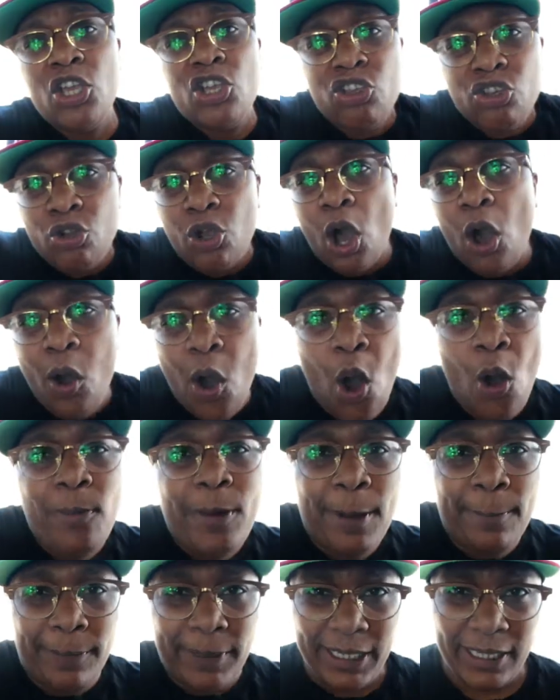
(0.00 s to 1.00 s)
You go home
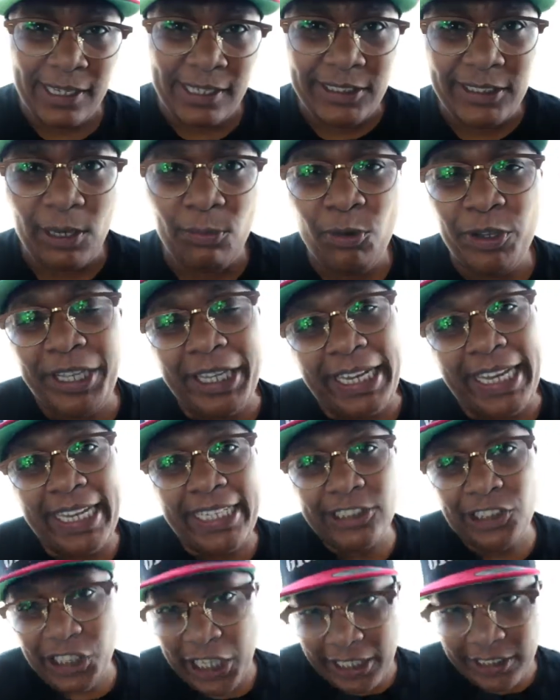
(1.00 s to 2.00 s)
complaining to someone that
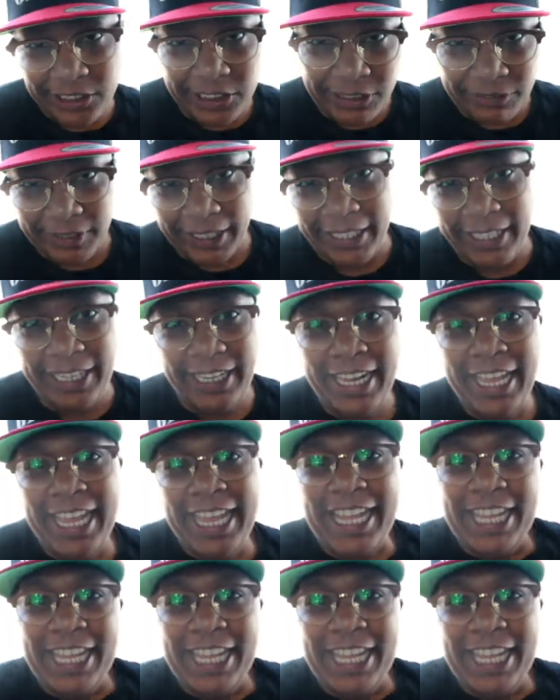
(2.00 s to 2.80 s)
can't change it, right?